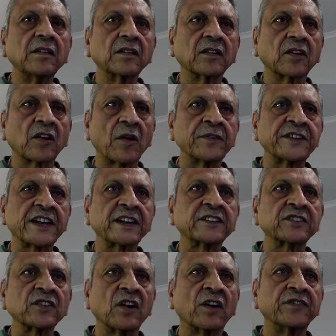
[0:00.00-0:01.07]
content
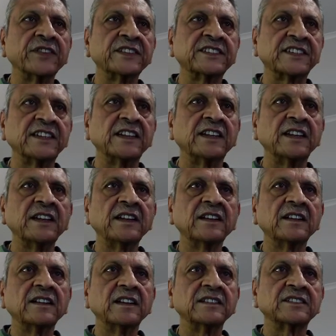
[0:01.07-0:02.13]
of the sea
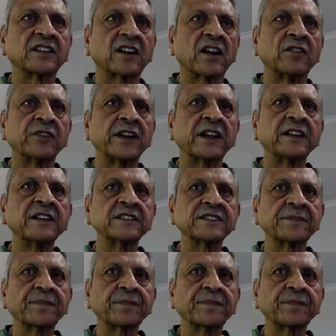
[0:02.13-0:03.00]
surroundings